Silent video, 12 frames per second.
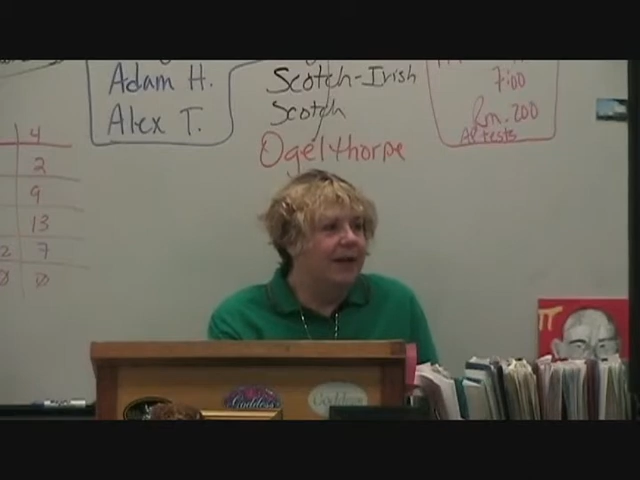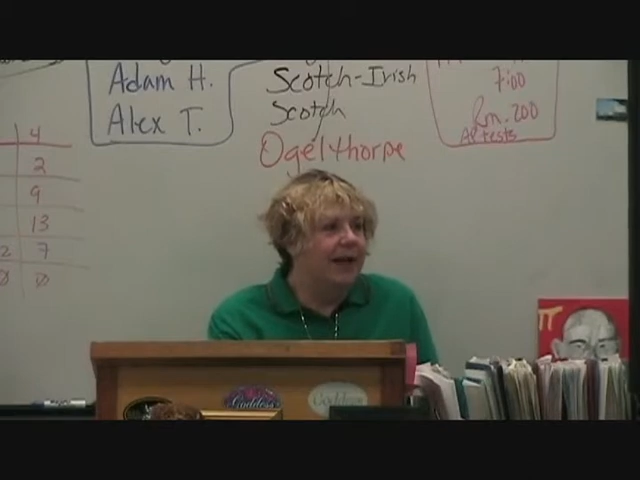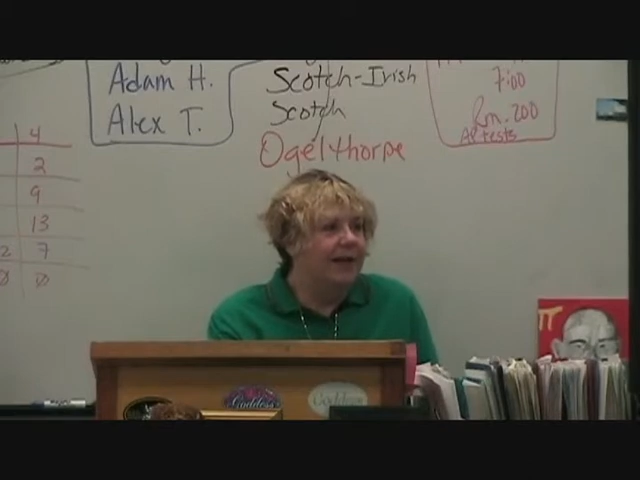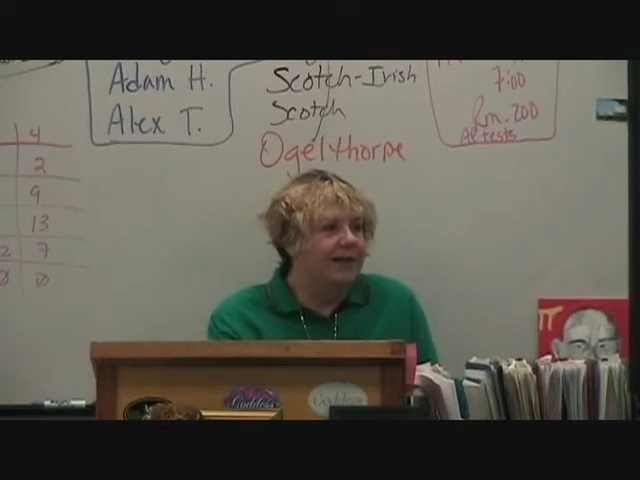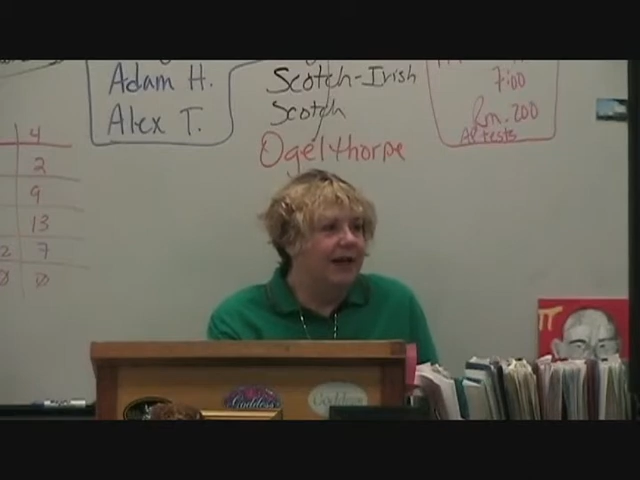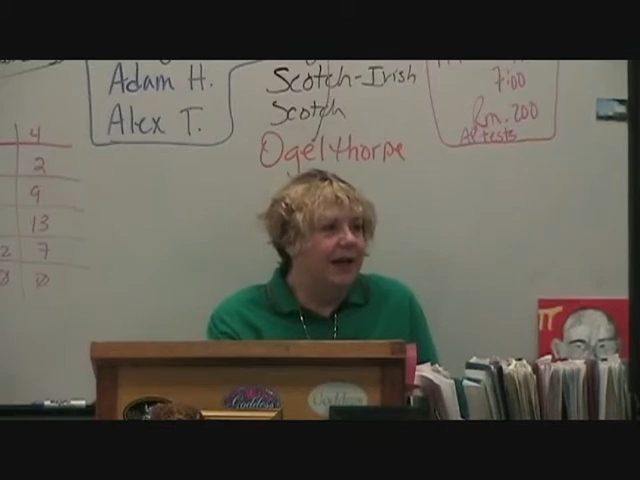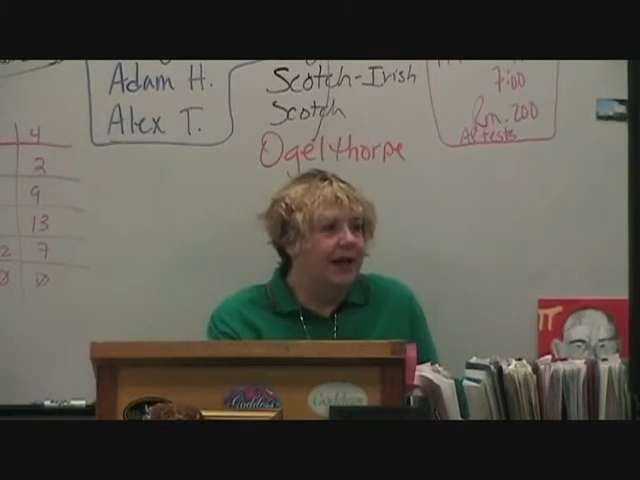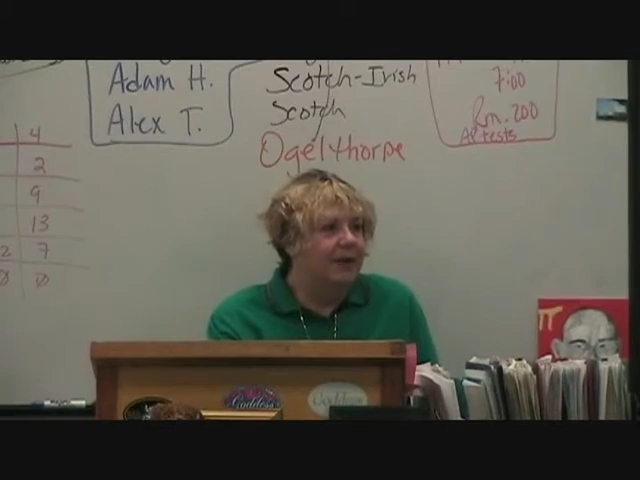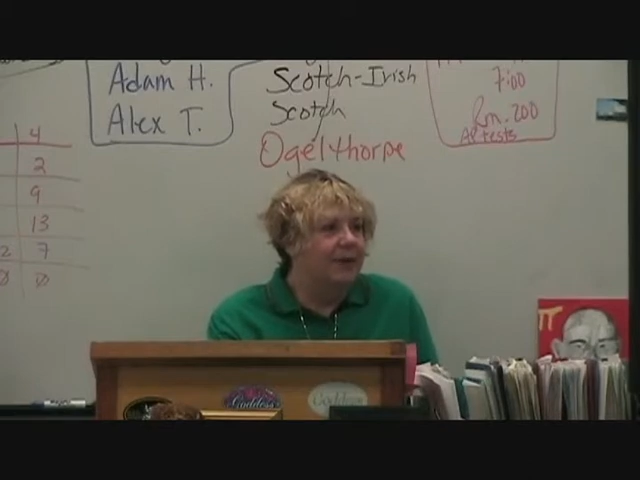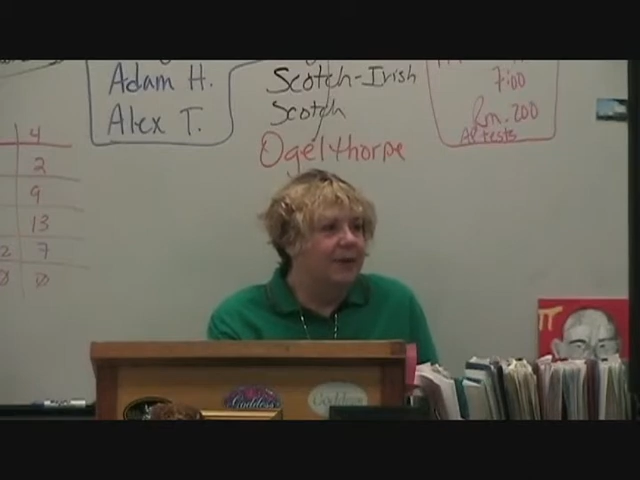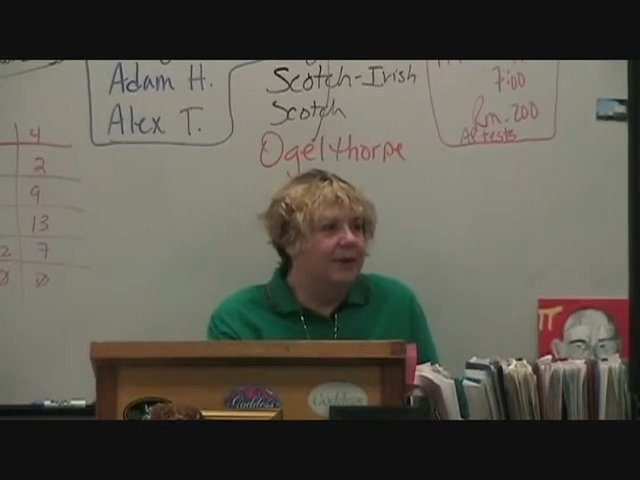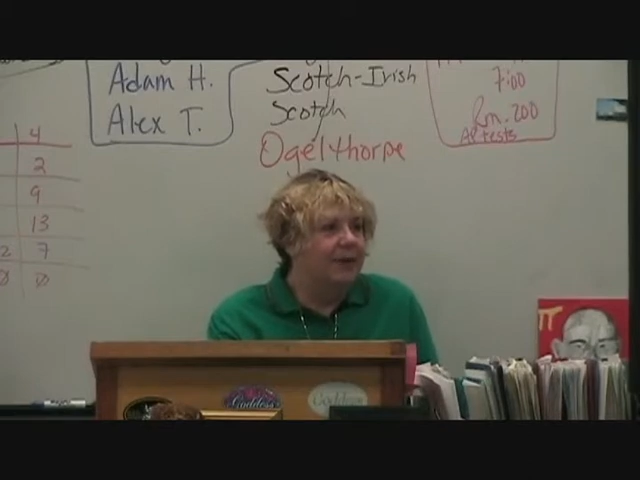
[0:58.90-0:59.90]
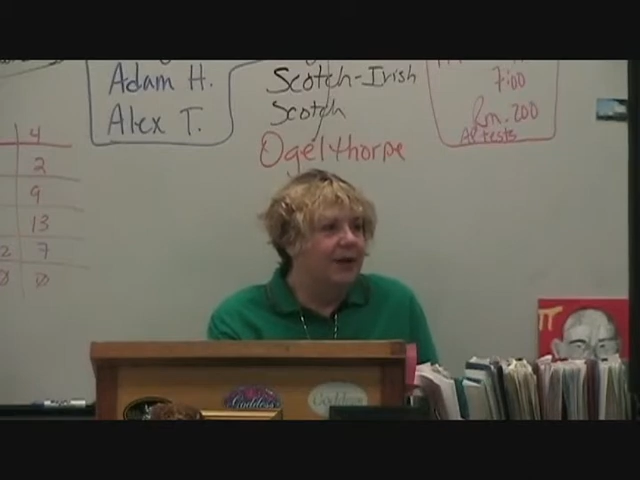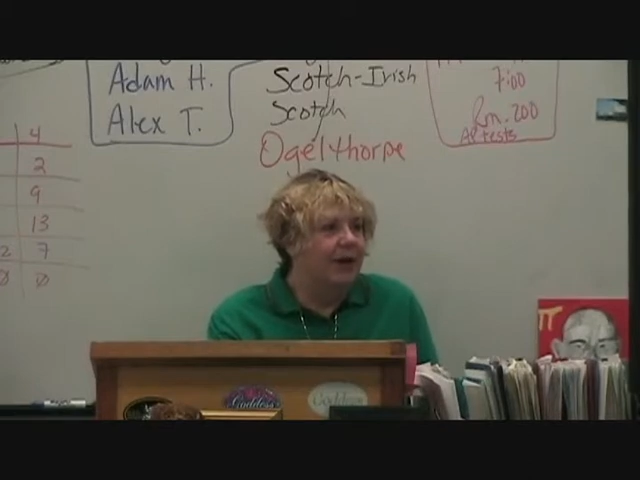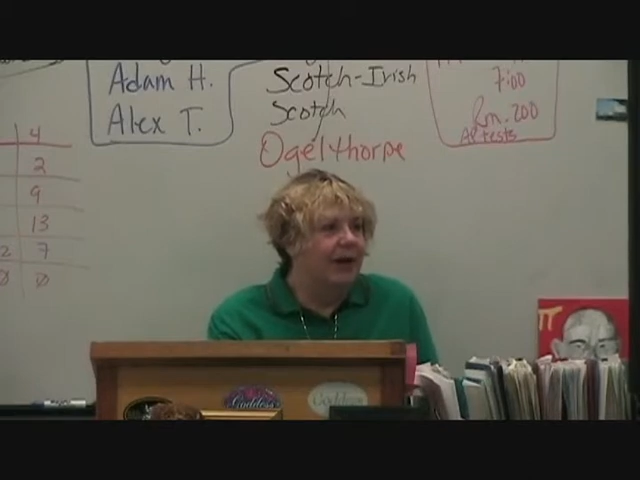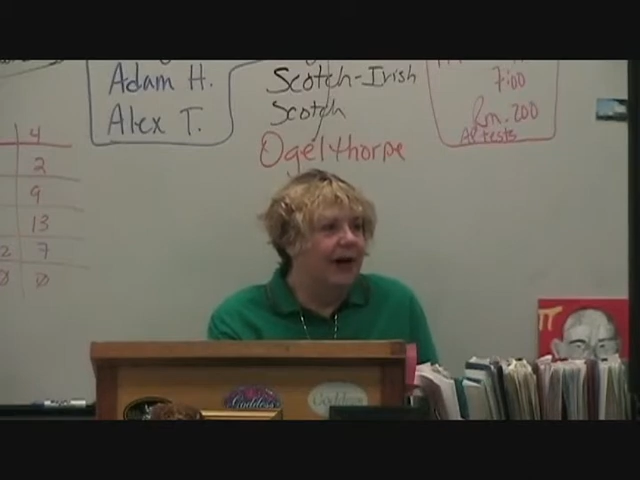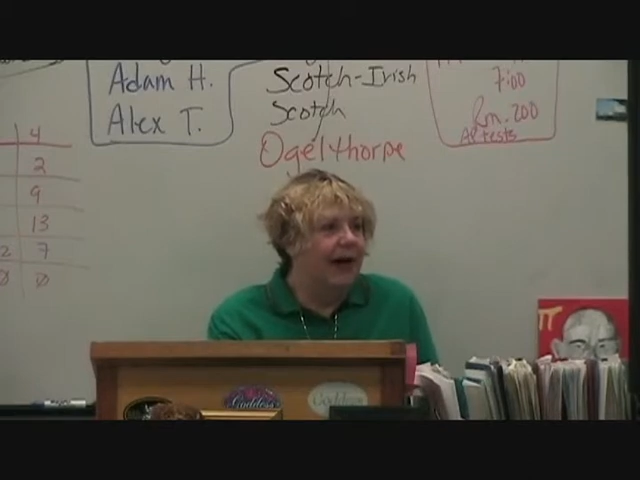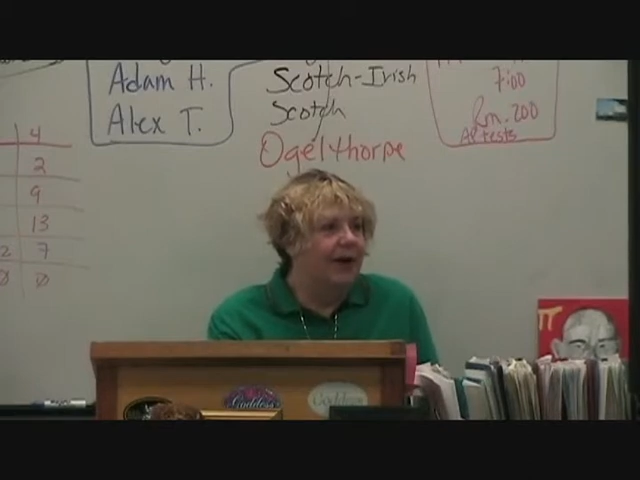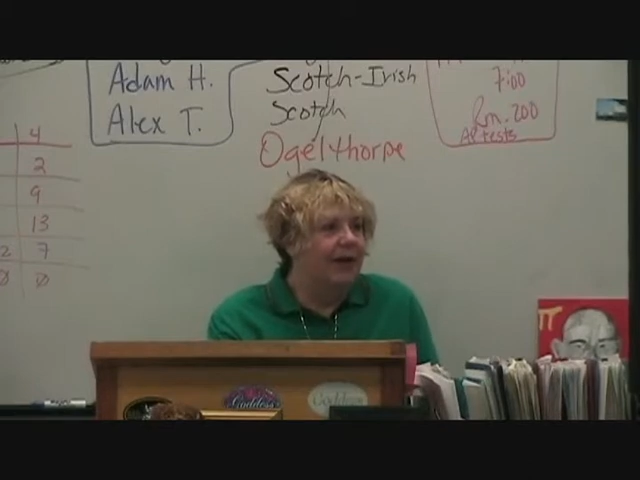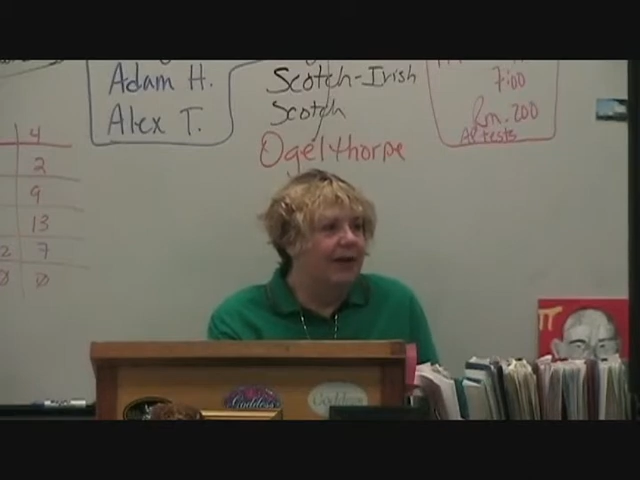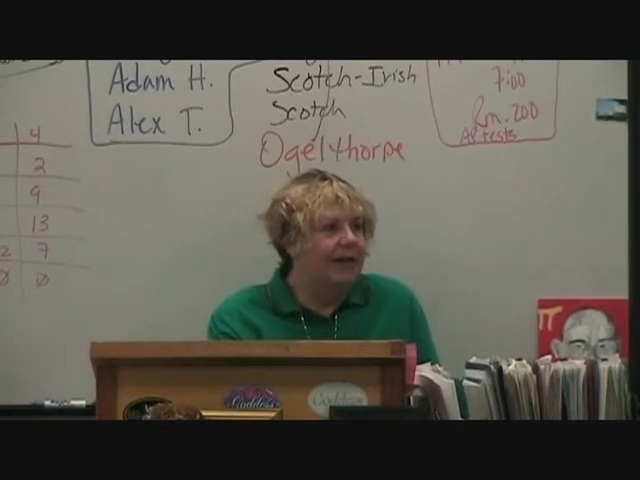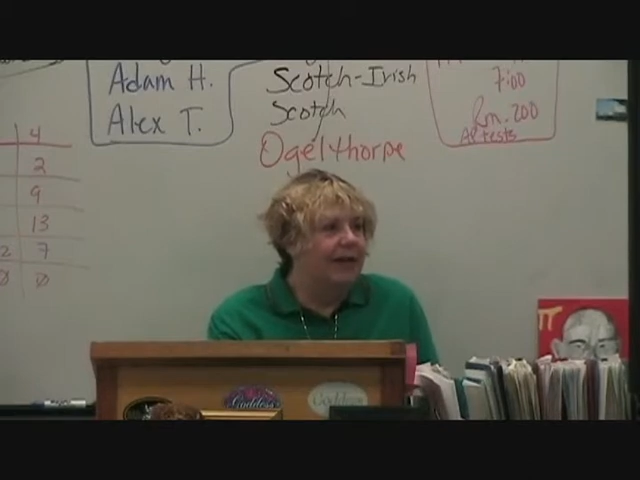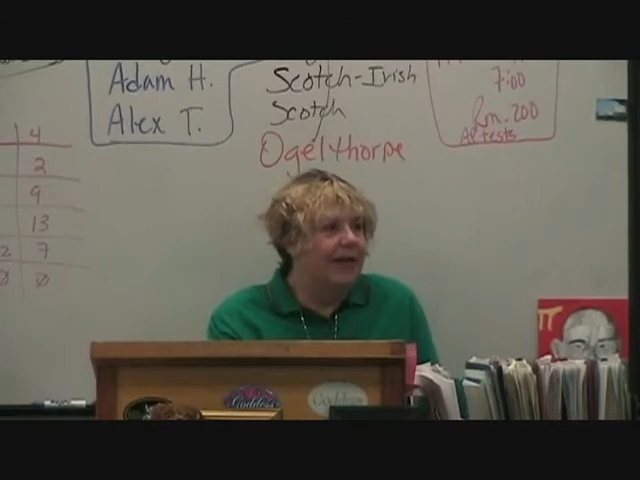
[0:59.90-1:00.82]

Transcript: a lot of Scottish people to go to Ireland and